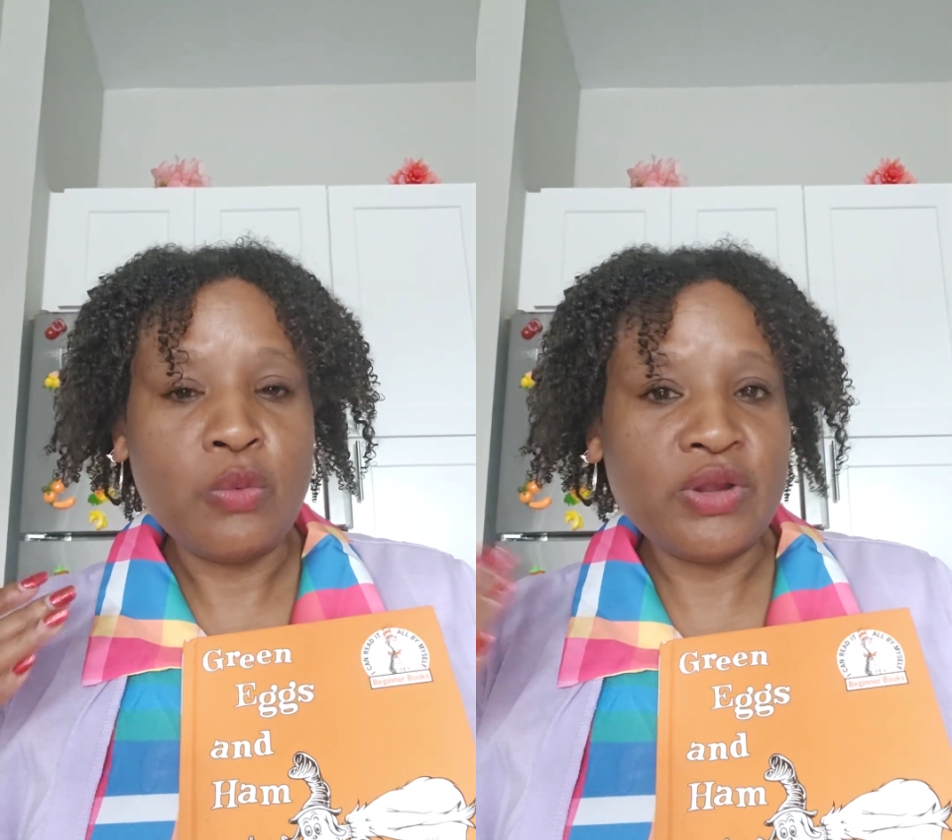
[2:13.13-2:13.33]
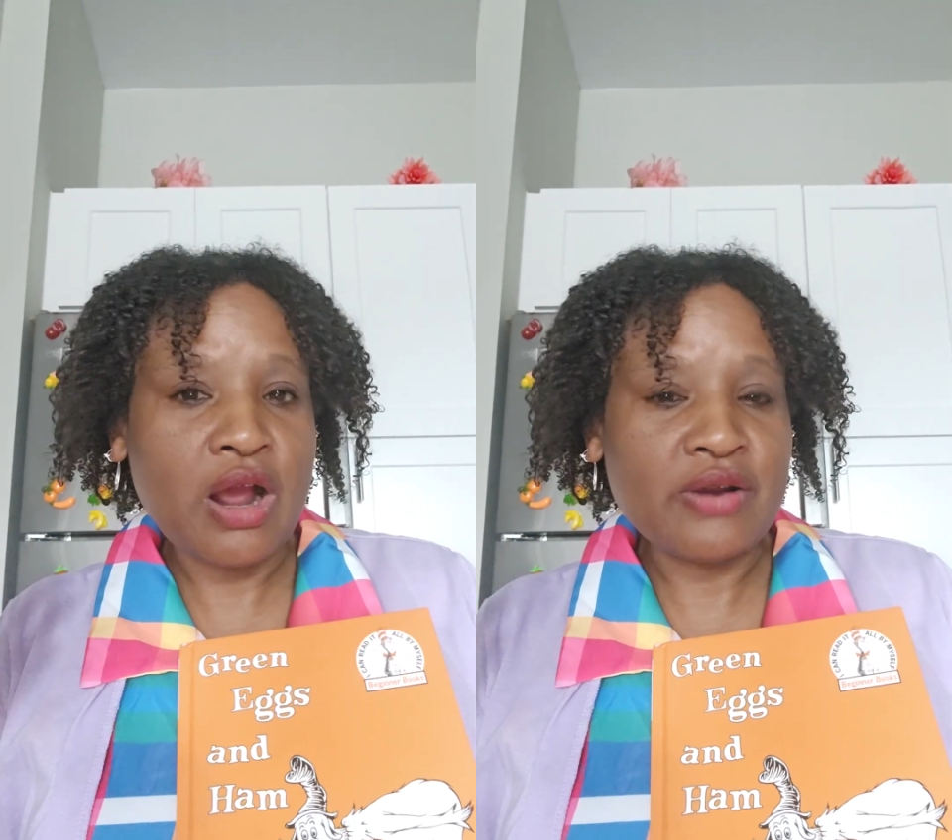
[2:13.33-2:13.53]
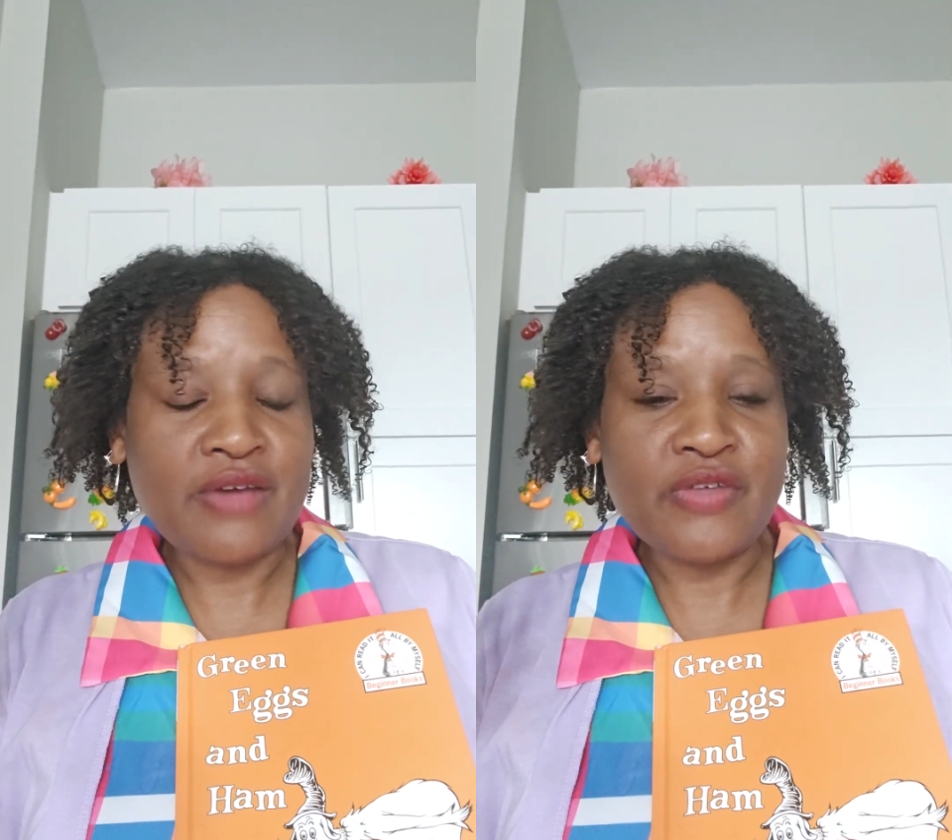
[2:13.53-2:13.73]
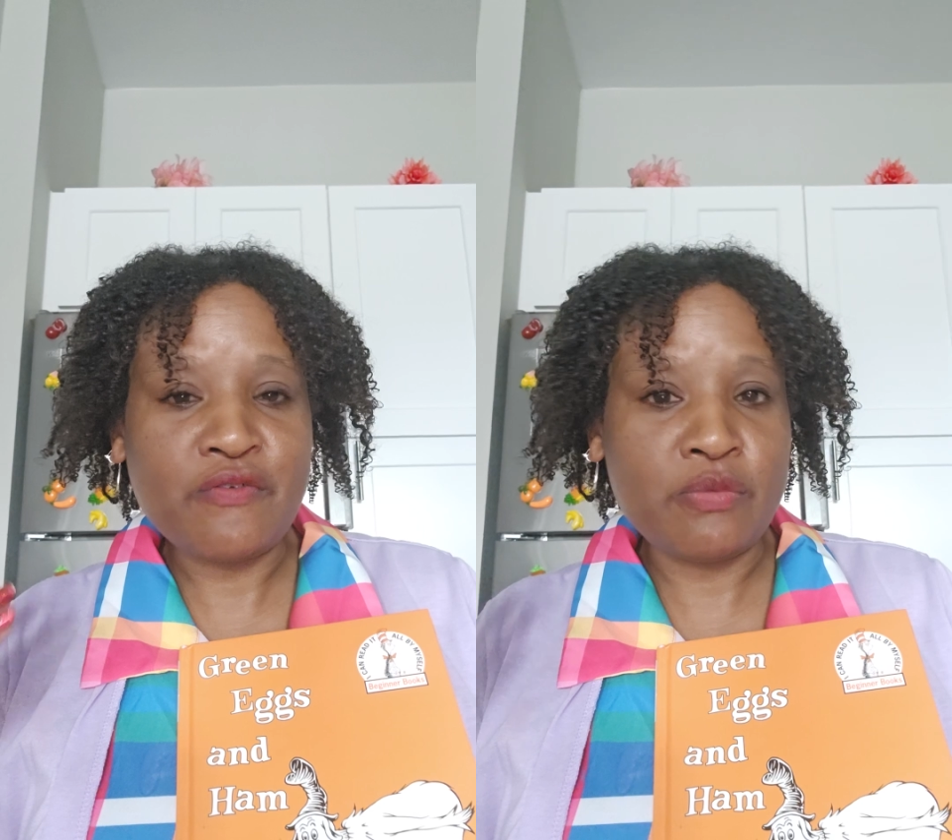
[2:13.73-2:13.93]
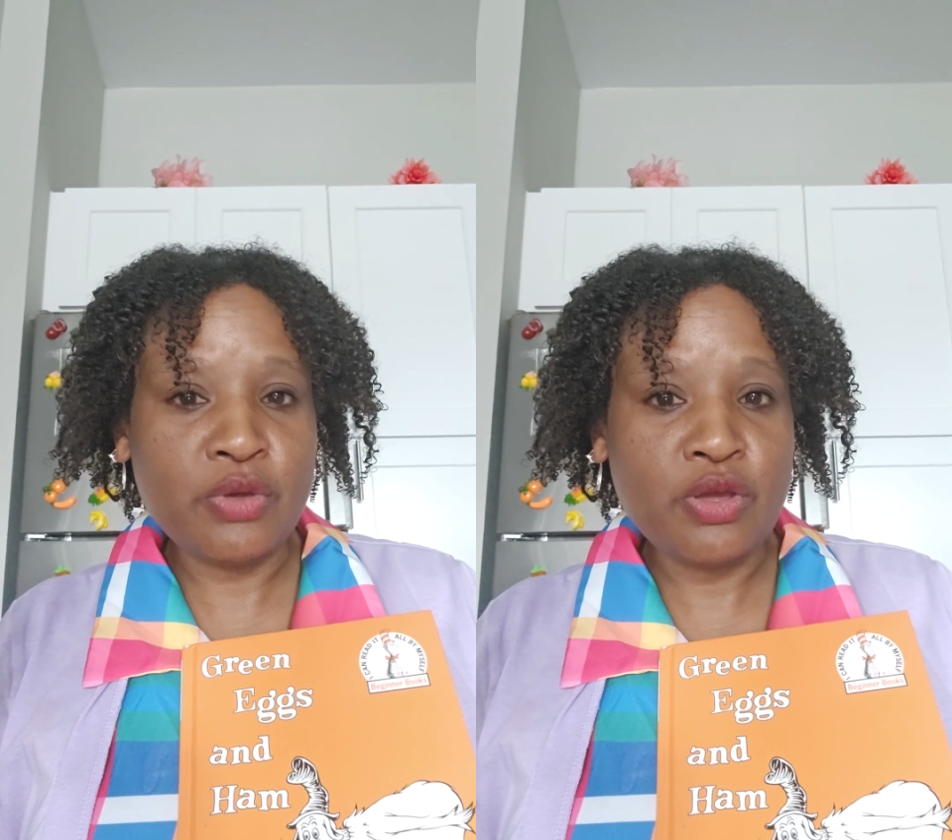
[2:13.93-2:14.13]
are not that
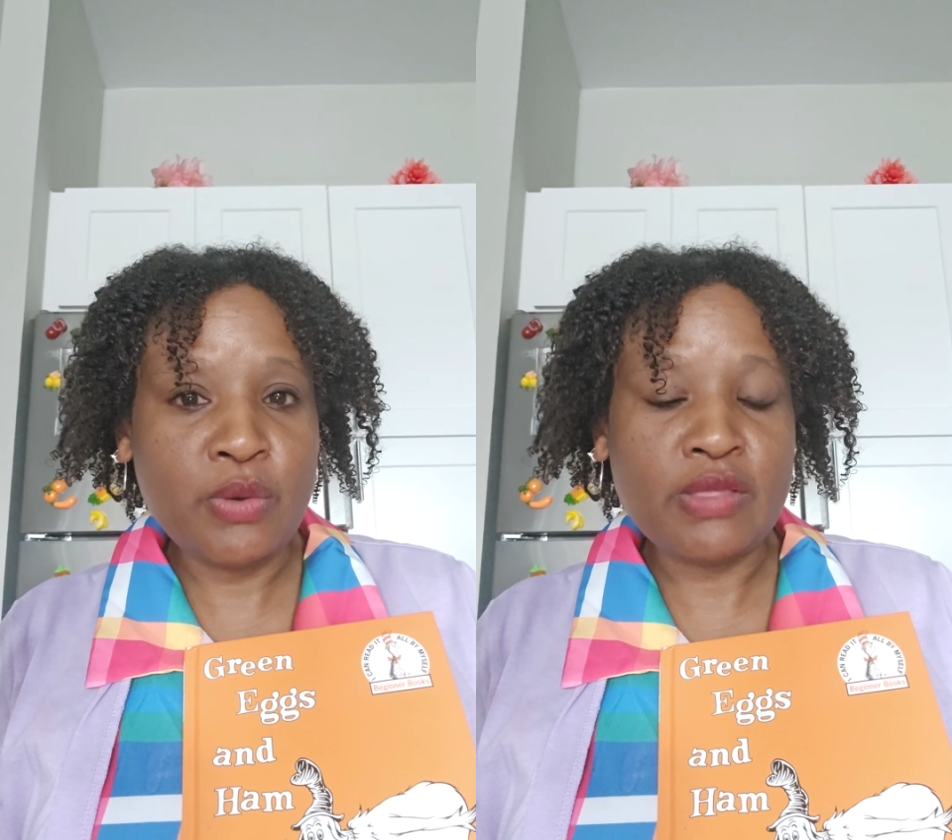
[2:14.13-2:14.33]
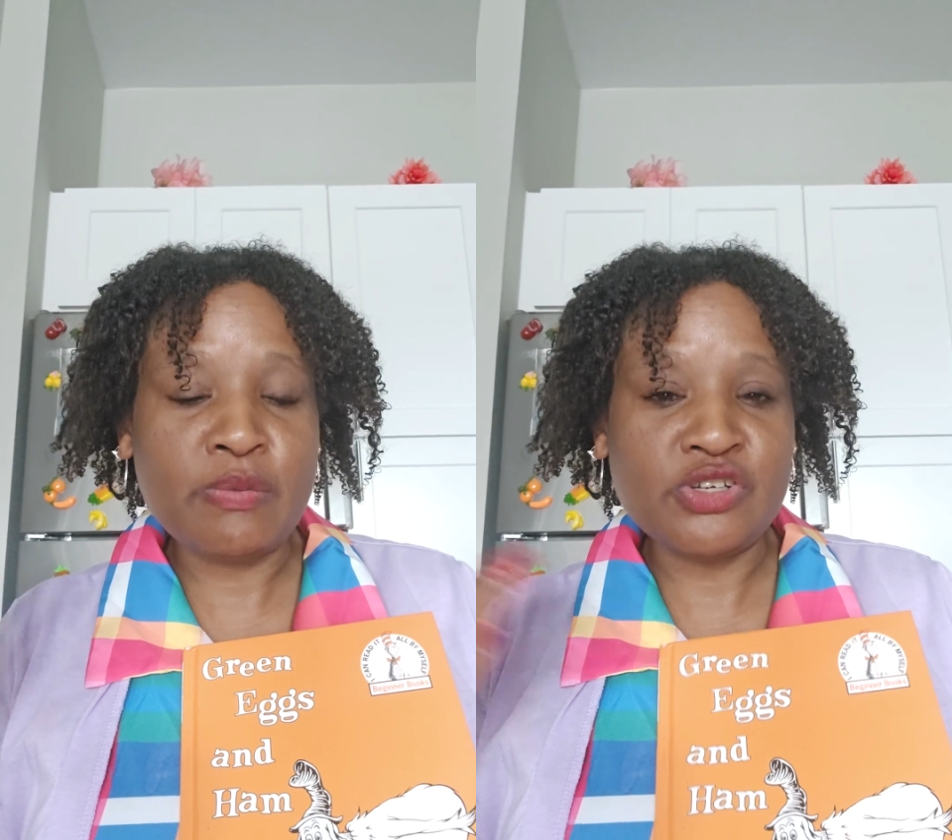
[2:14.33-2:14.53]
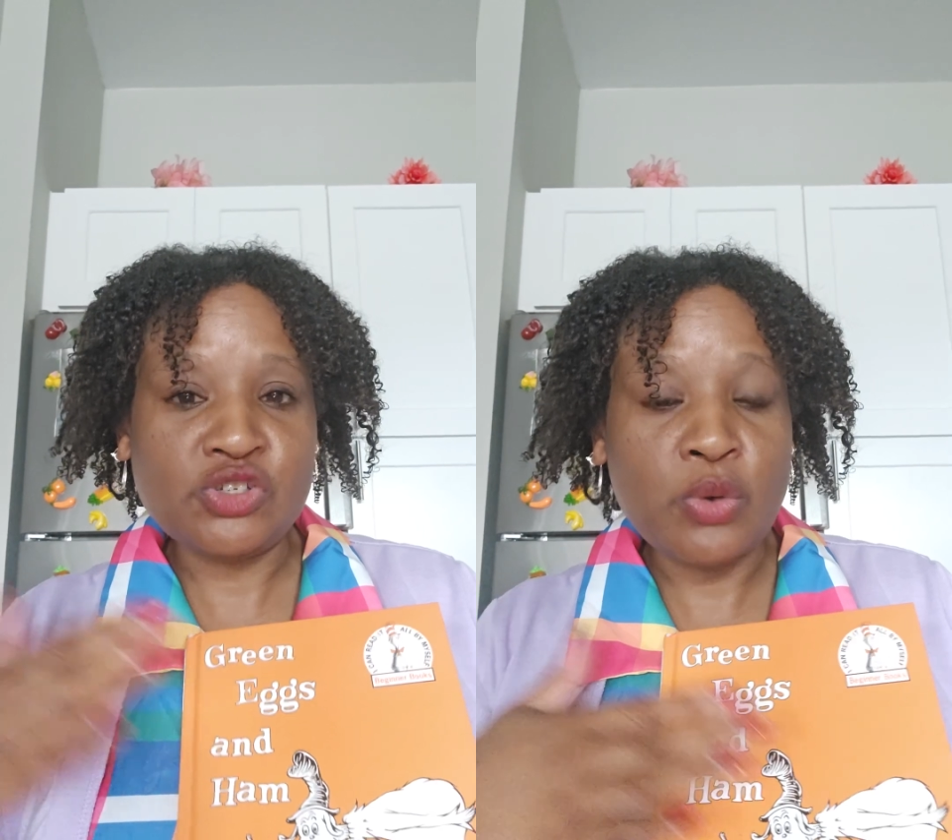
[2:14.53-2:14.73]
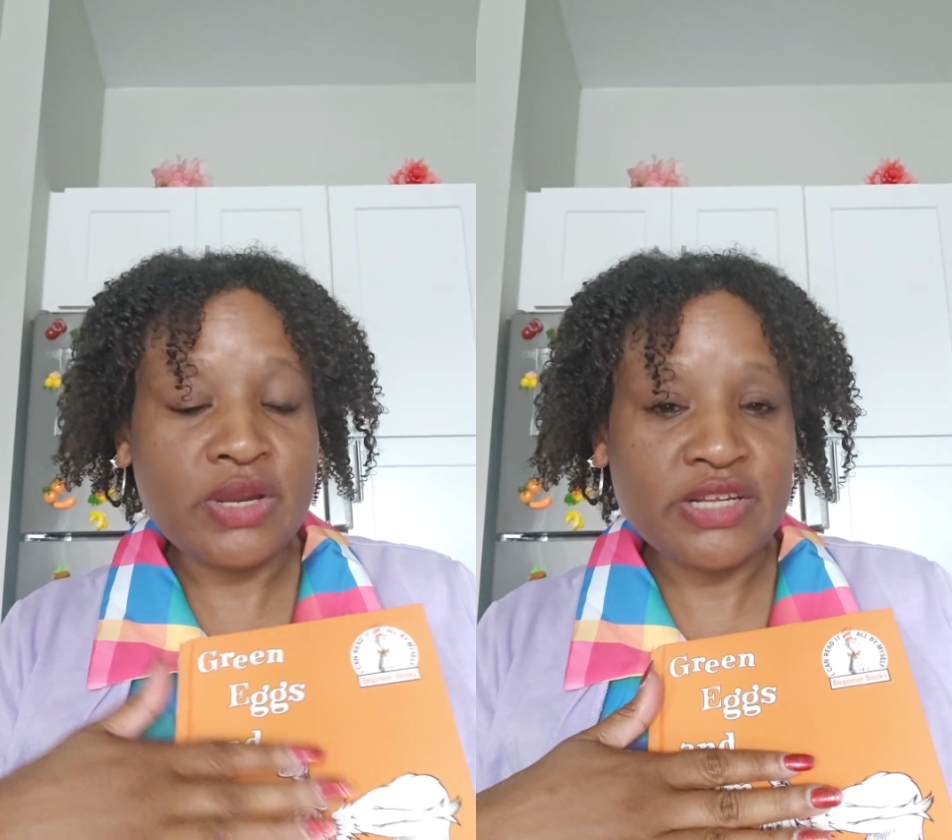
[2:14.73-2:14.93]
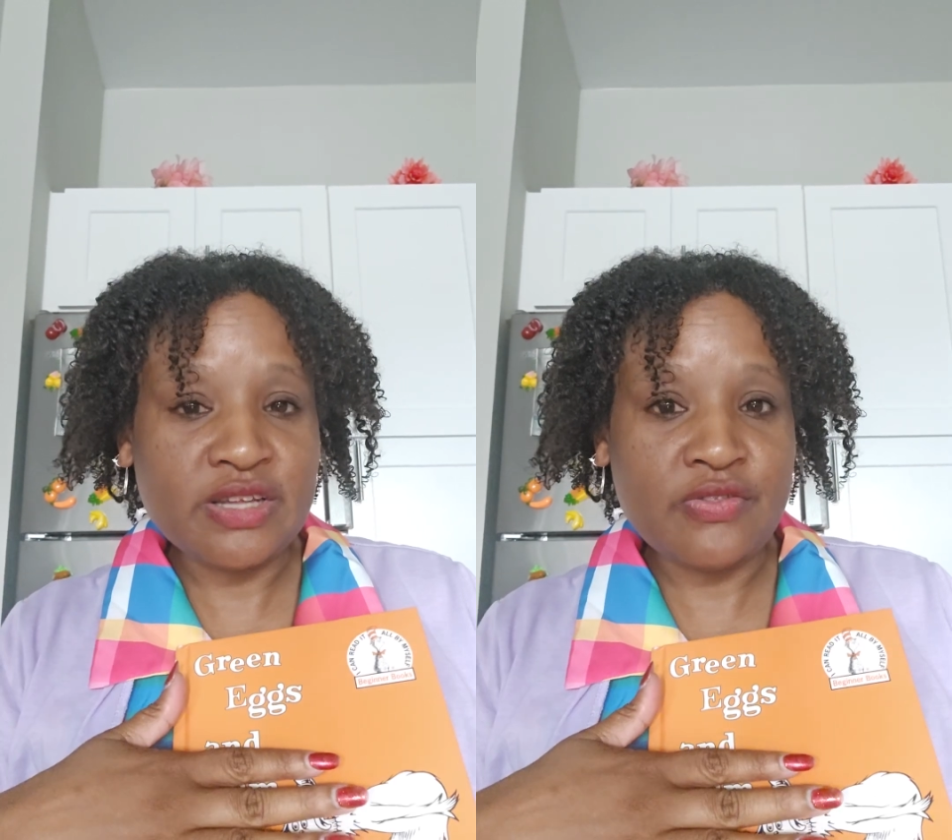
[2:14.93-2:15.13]
familiar with, but showing
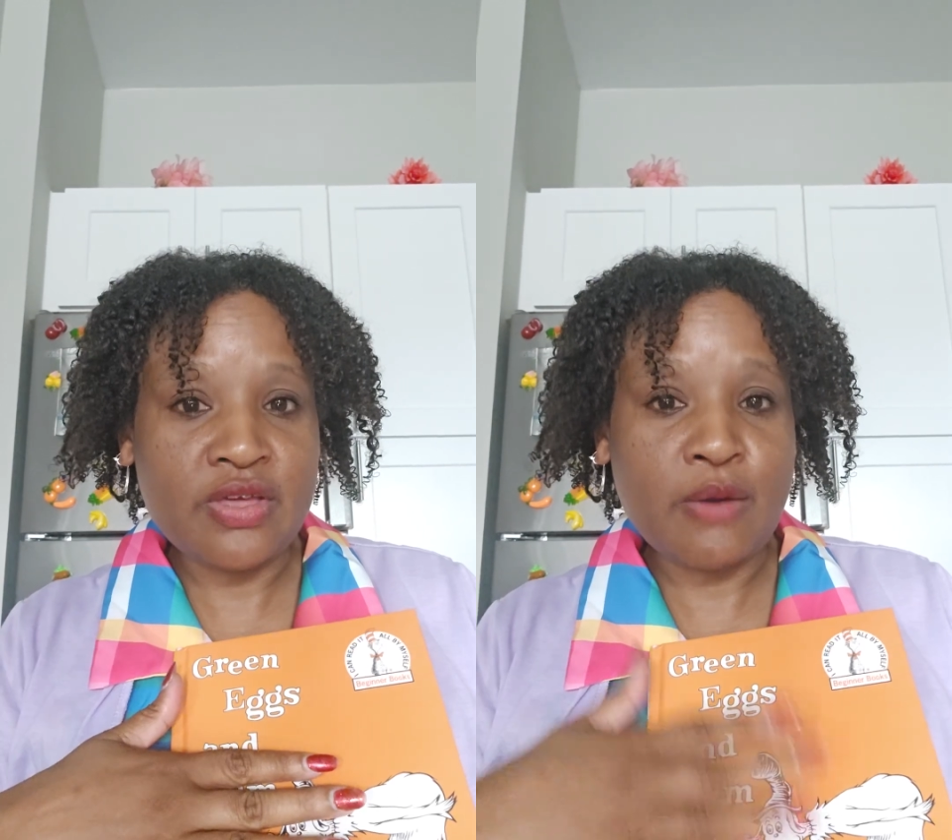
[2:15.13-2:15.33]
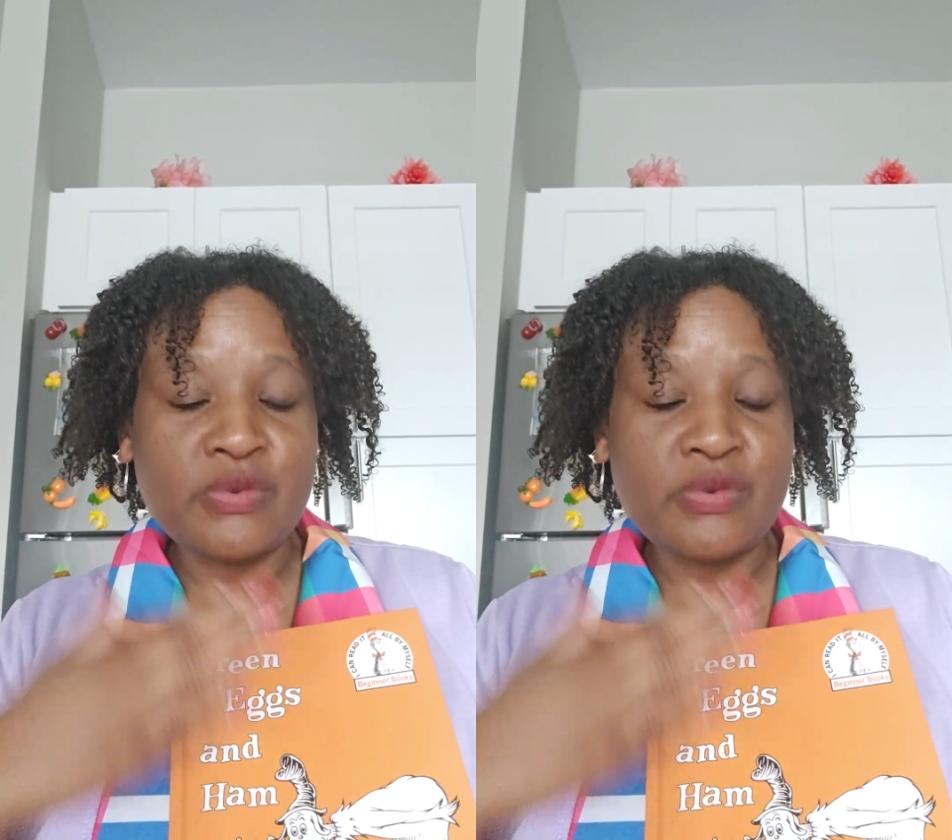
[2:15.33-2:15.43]
it to them,